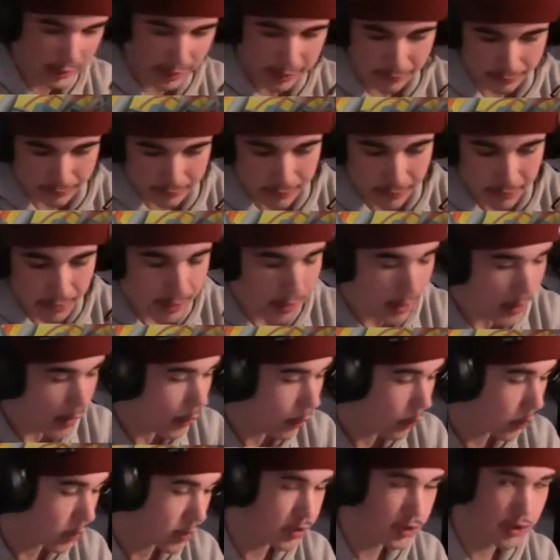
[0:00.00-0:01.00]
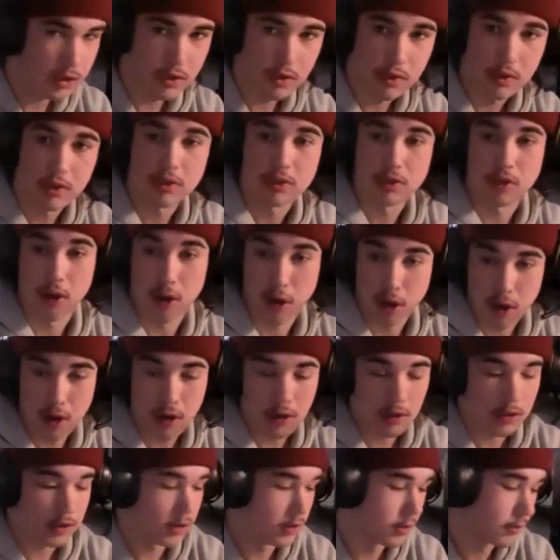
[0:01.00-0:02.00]
get, which is
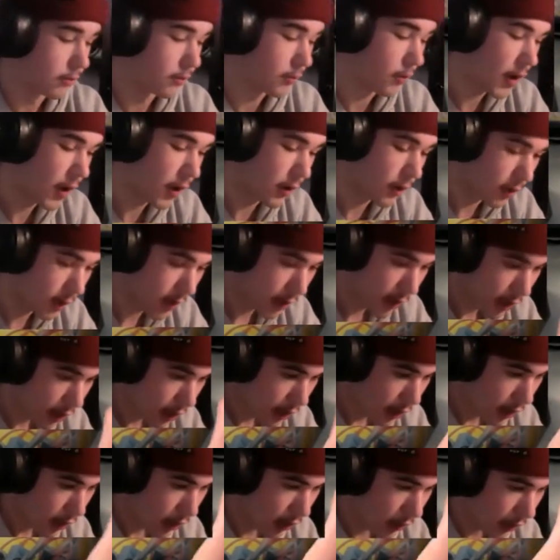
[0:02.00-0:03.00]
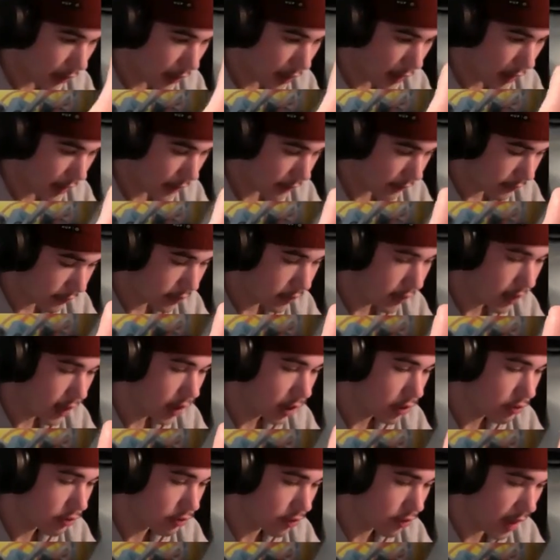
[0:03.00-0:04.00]
awesome. Wow. All right, and for
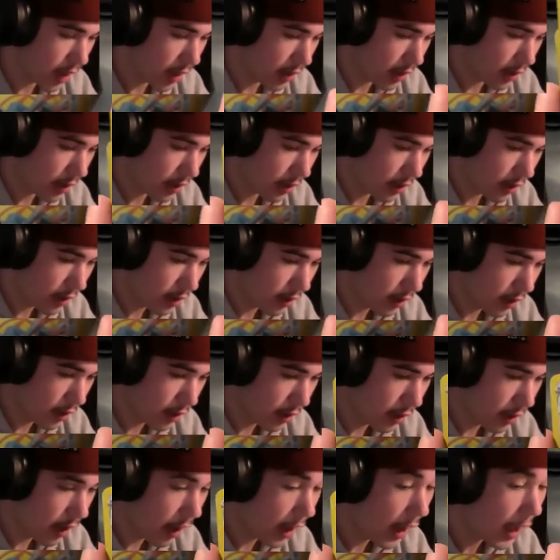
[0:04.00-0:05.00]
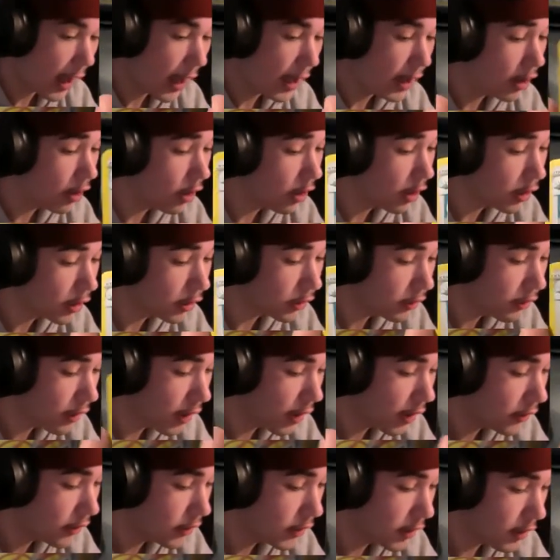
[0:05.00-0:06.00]
our rare, a
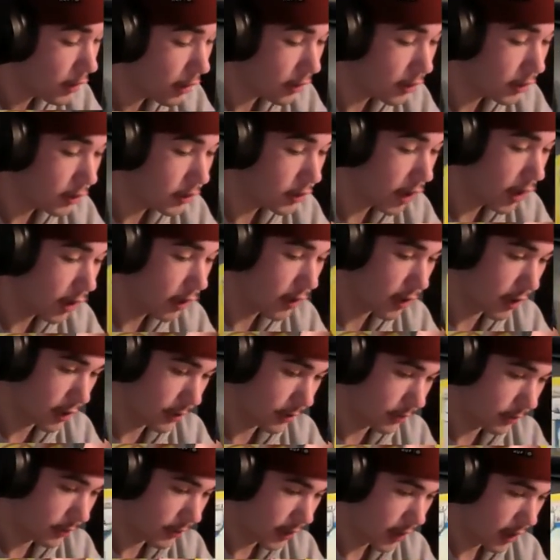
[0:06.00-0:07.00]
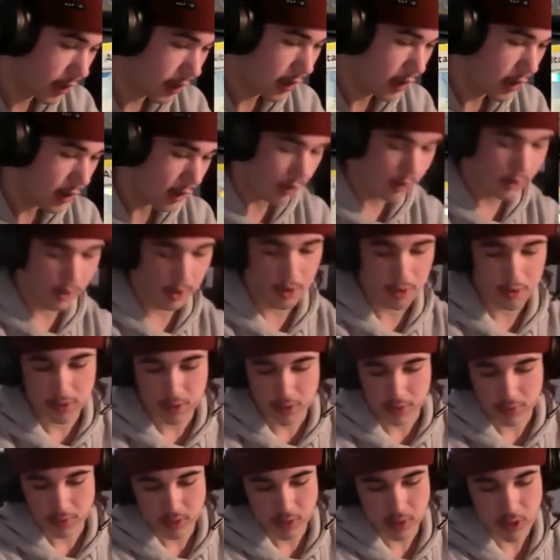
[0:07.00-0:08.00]
holographic Altaria. All right,
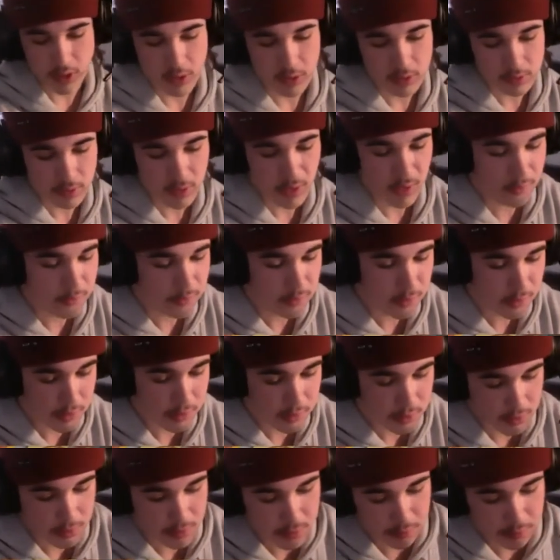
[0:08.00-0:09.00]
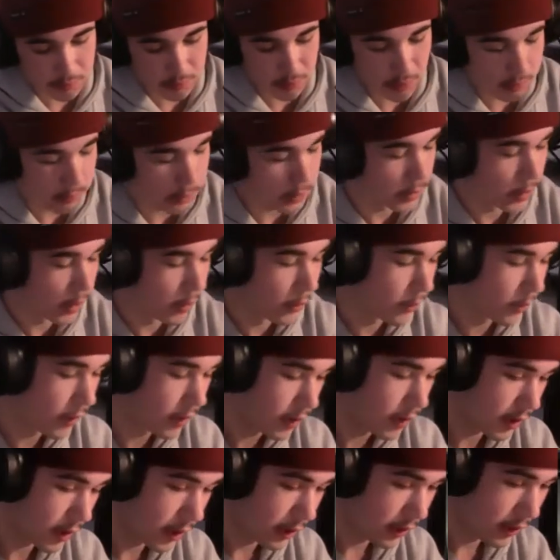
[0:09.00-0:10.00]
no, it's a holographic. It's probably not
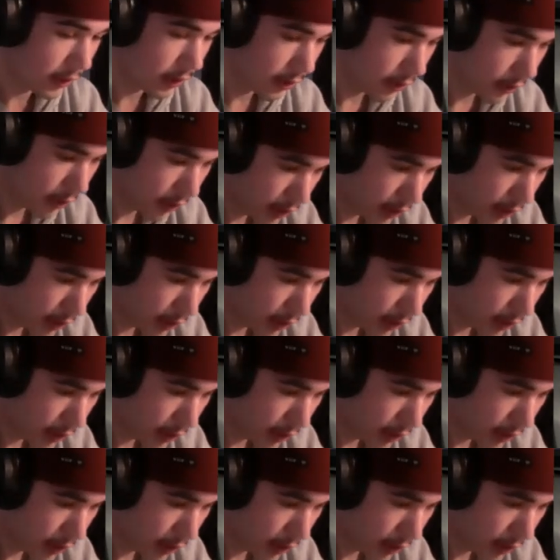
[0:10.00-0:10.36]
worth anything,